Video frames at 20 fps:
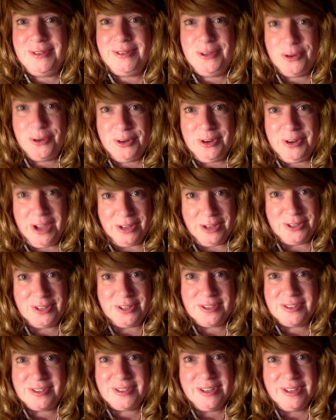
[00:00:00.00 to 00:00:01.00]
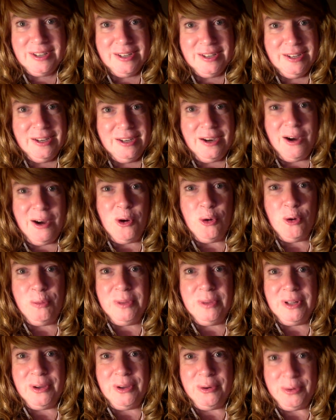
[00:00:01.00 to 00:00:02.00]
You're not just
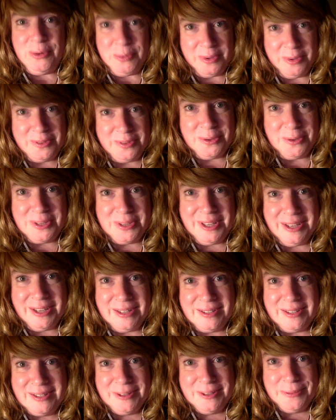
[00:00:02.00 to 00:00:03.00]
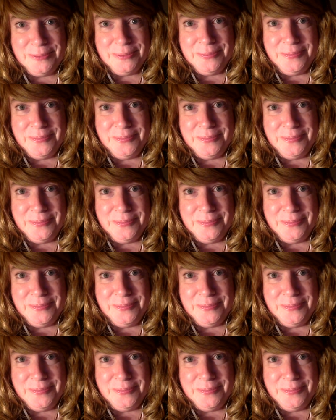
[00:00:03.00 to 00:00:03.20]
home alone with kids.